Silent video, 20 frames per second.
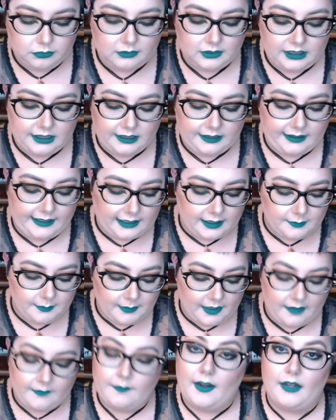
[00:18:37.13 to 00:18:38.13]
collect
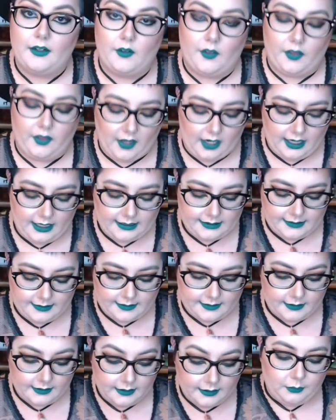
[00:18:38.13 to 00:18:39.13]
my final
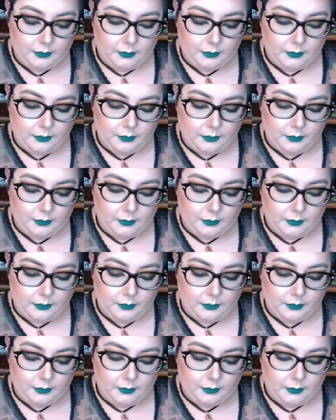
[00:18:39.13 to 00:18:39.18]
thoughts,